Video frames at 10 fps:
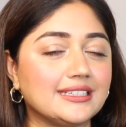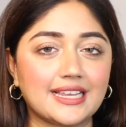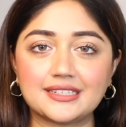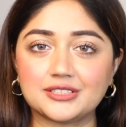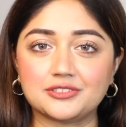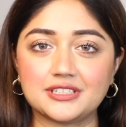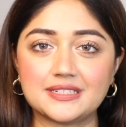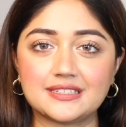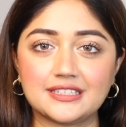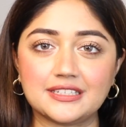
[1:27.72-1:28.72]
get
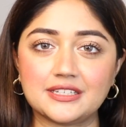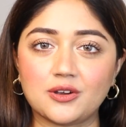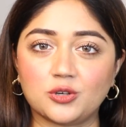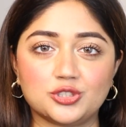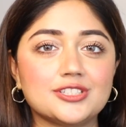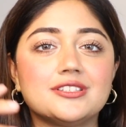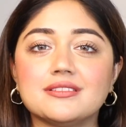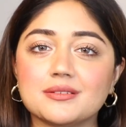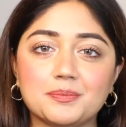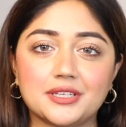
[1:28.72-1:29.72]
greasy, or just
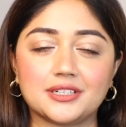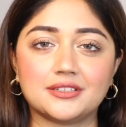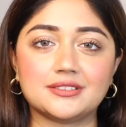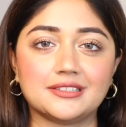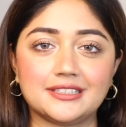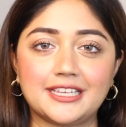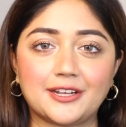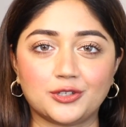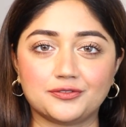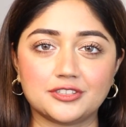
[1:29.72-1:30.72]
disappear till the
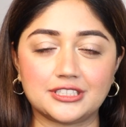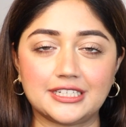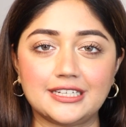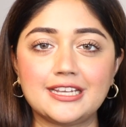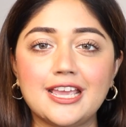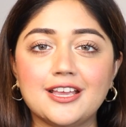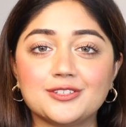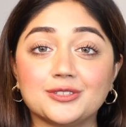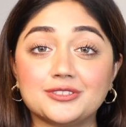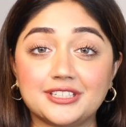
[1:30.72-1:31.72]
end of the day.
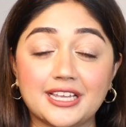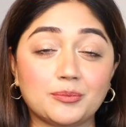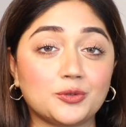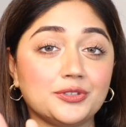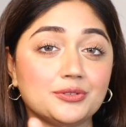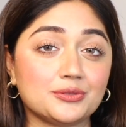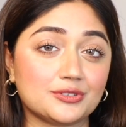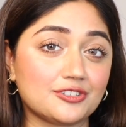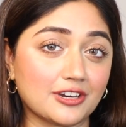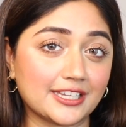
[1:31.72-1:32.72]
So today I'm going to
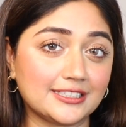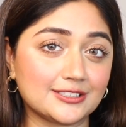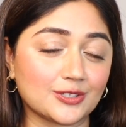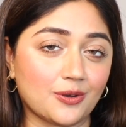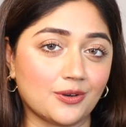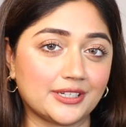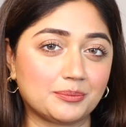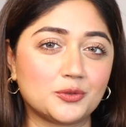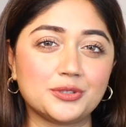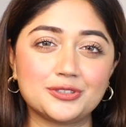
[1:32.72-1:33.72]
try this on.
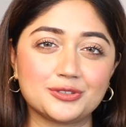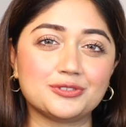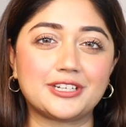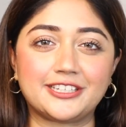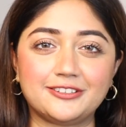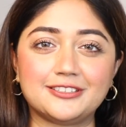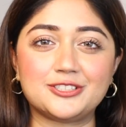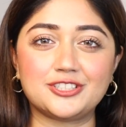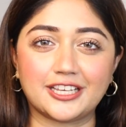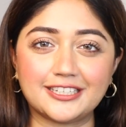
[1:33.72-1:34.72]
I'm going to do regular
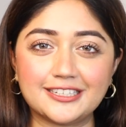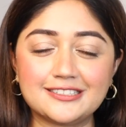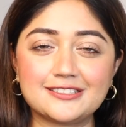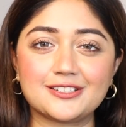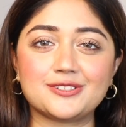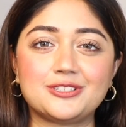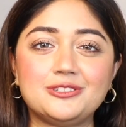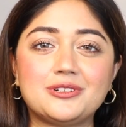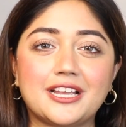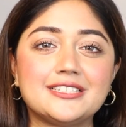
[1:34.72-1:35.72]
check-ins so
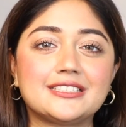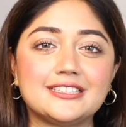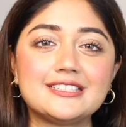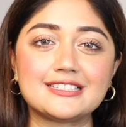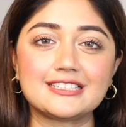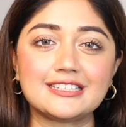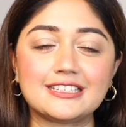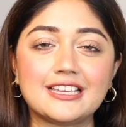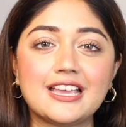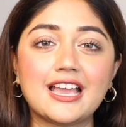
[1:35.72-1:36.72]
you guys can
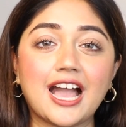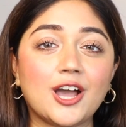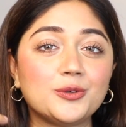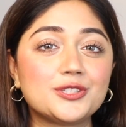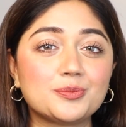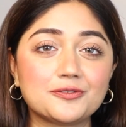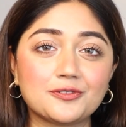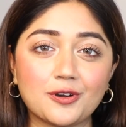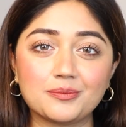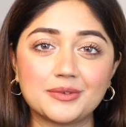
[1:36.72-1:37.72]
see how it's
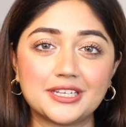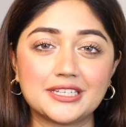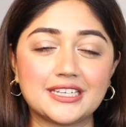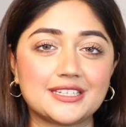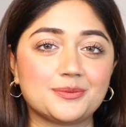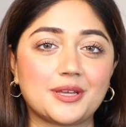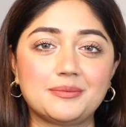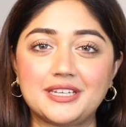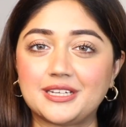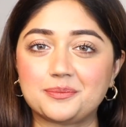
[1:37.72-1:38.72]
performing. Is my
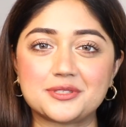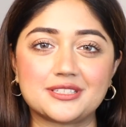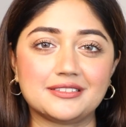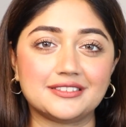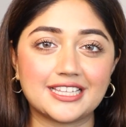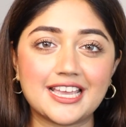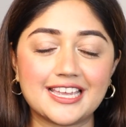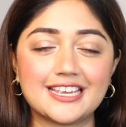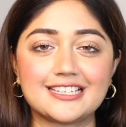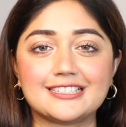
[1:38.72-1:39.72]
makeup still
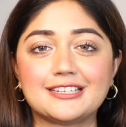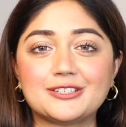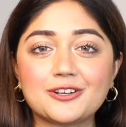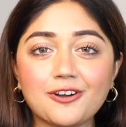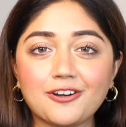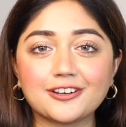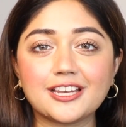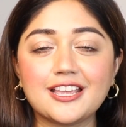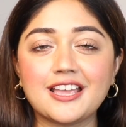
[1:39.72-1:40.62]
there? Is it gone?